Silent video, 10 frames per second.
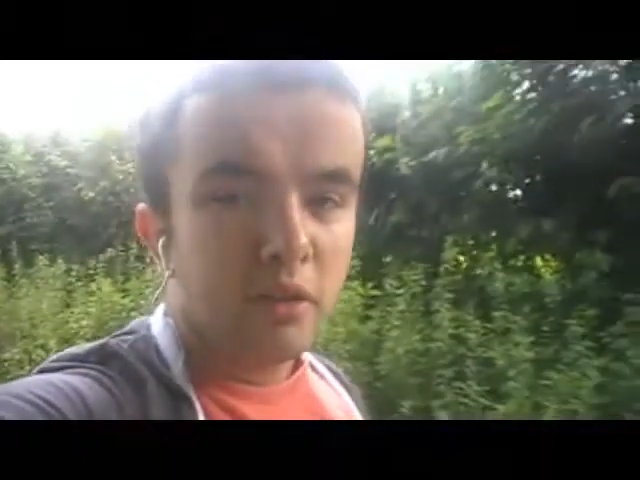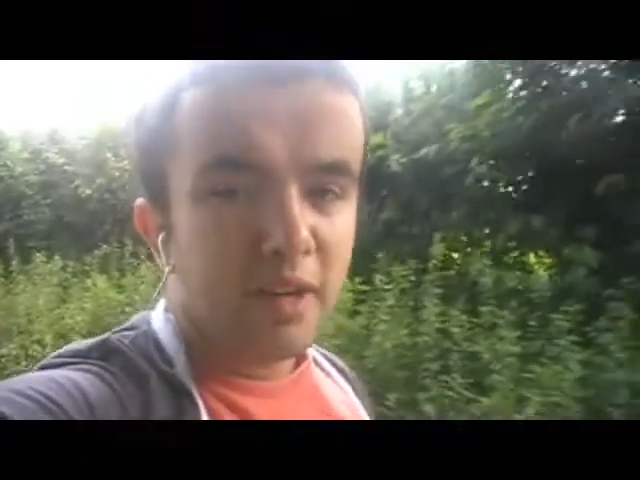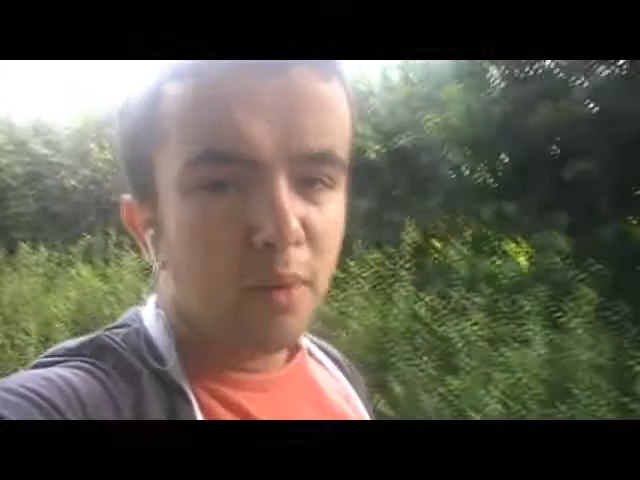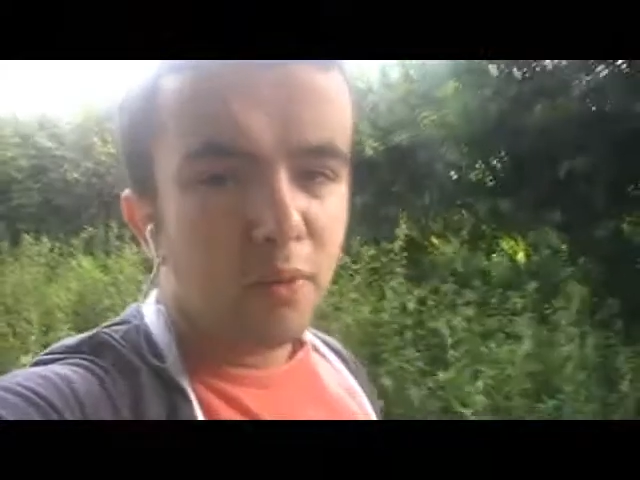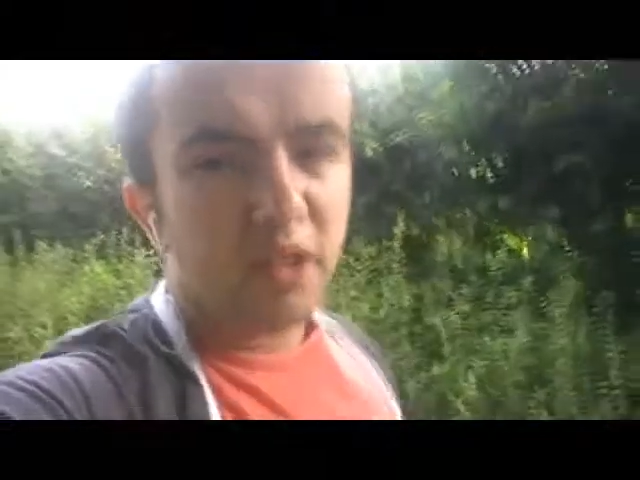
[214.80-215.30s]

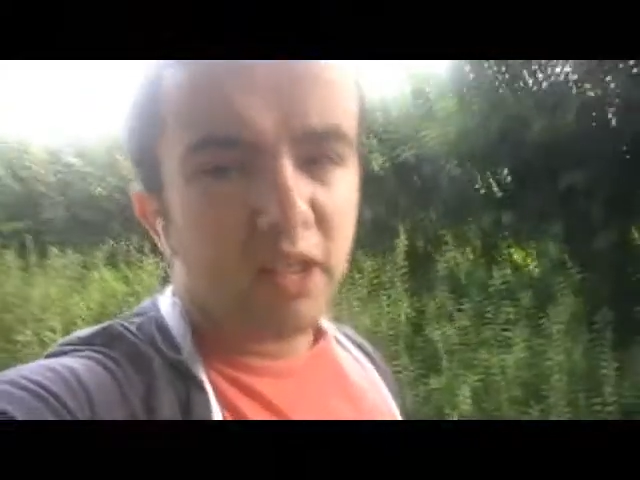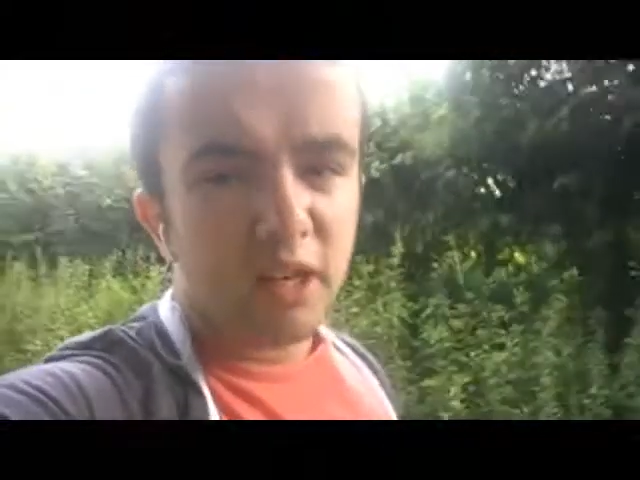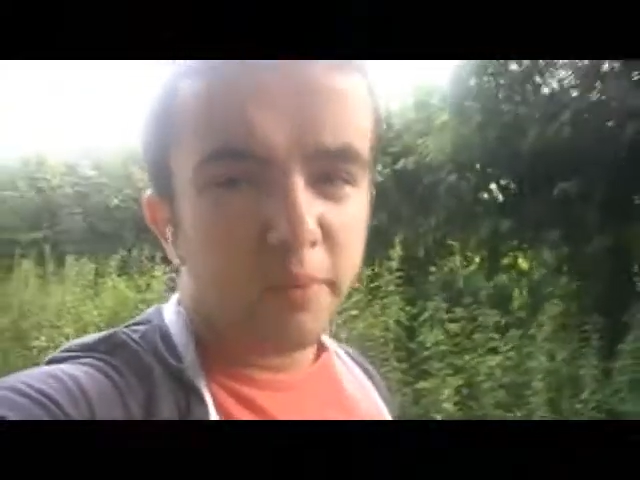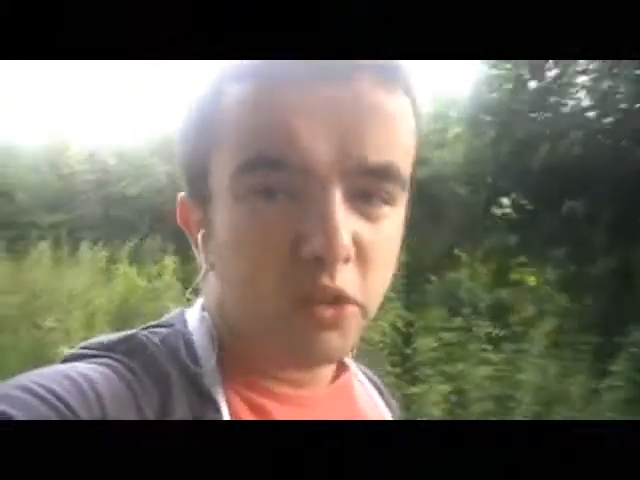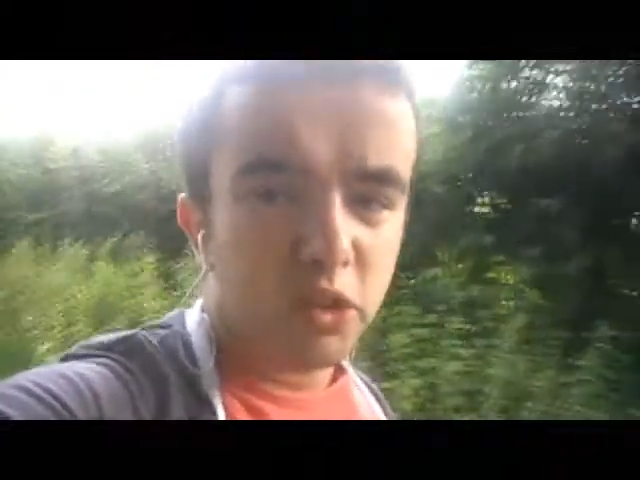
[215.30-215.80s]
Now my
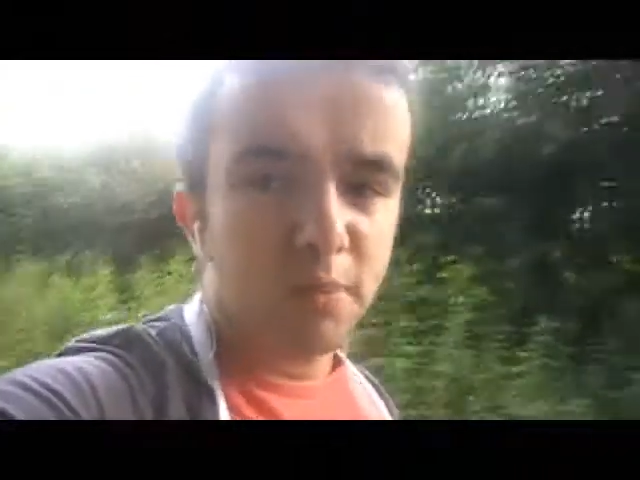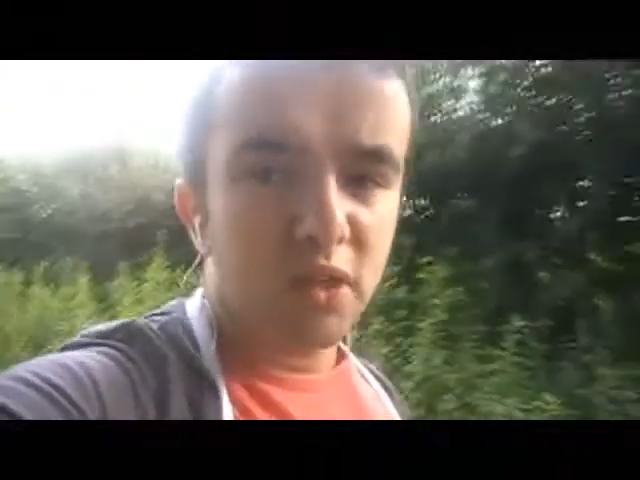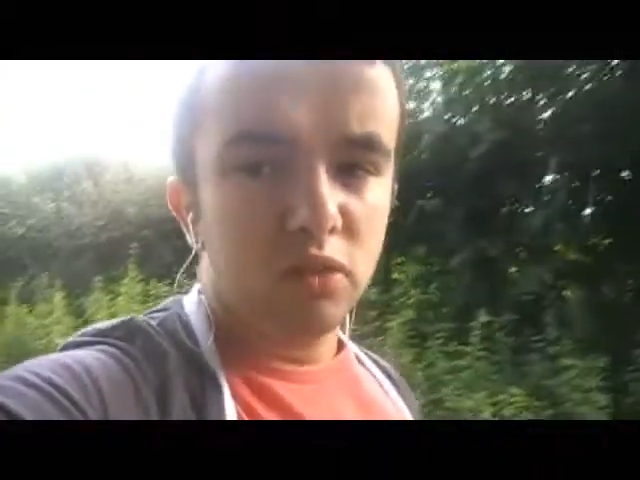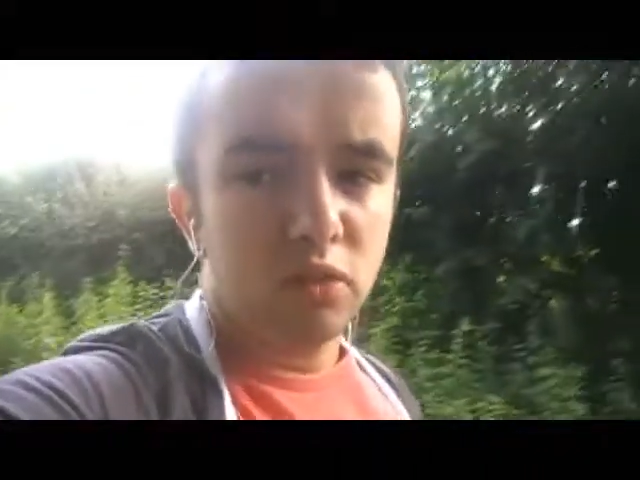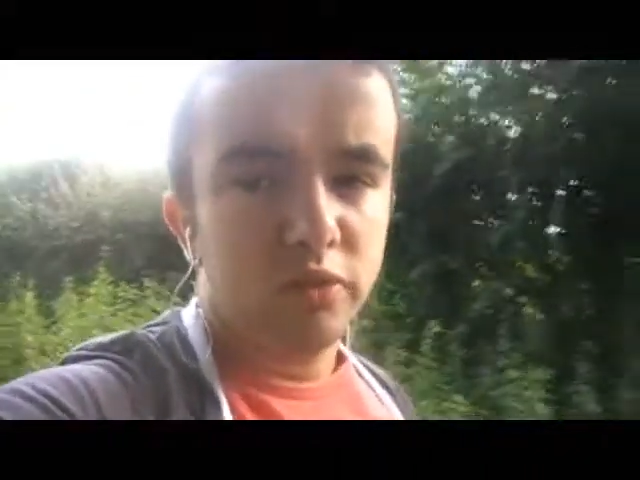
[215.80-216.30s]
camera
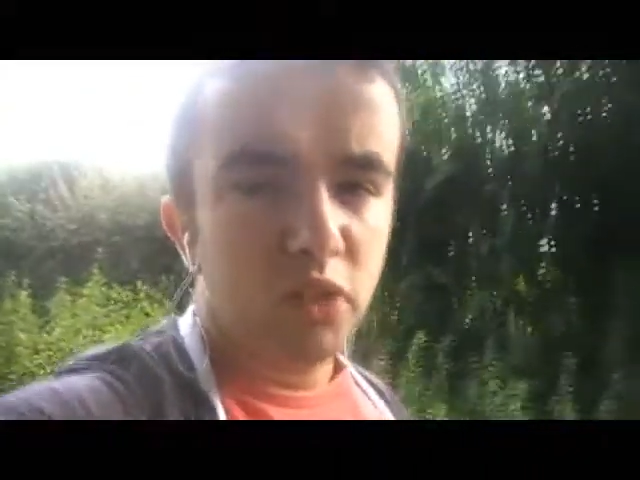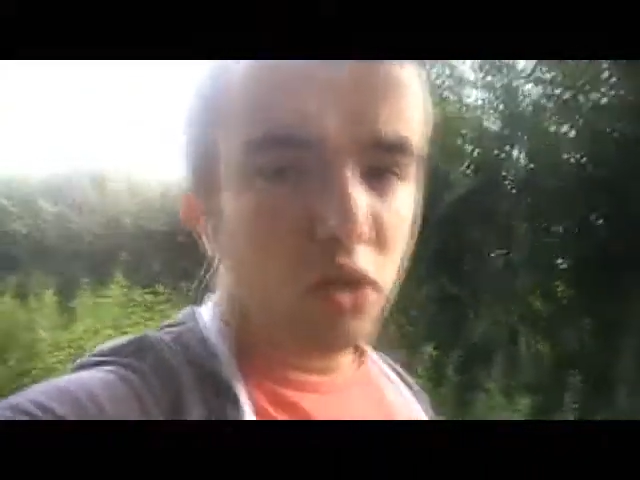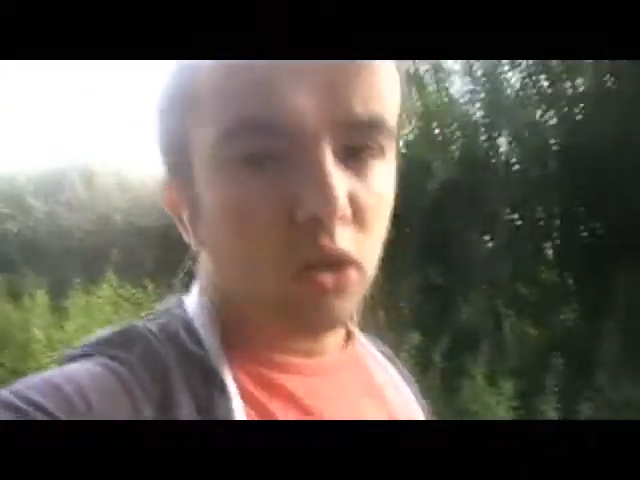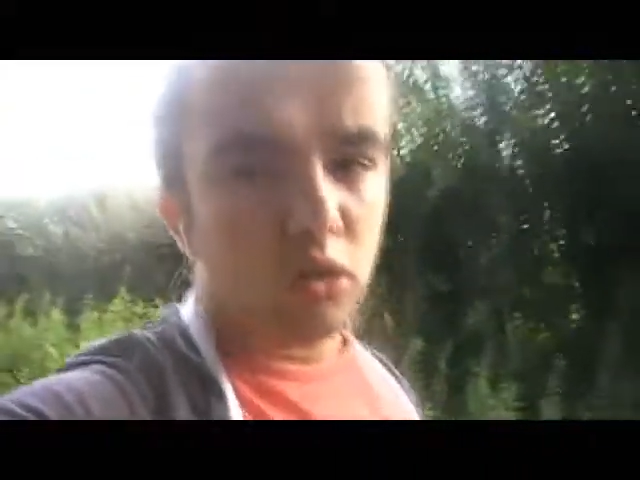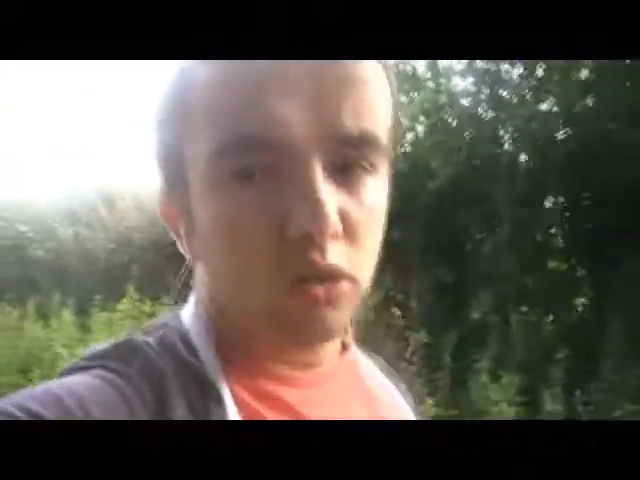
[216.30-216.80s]
smells of
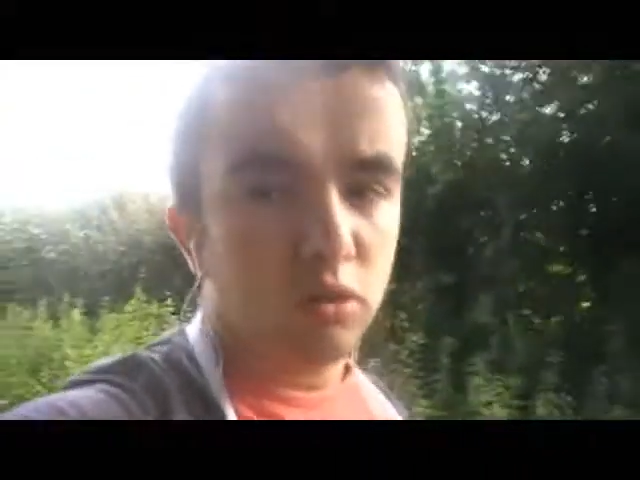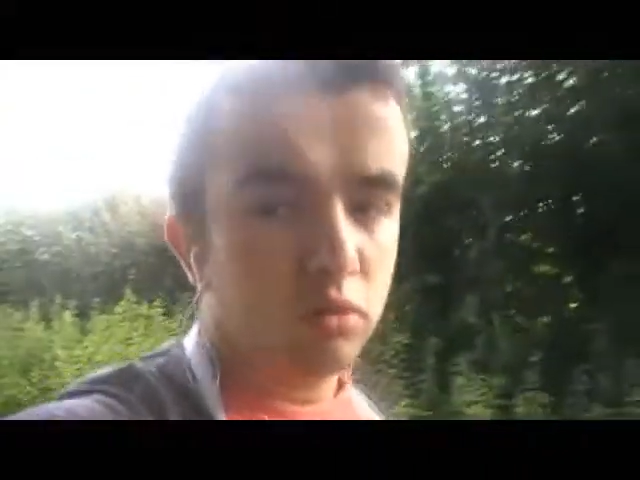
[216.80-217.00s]
dog.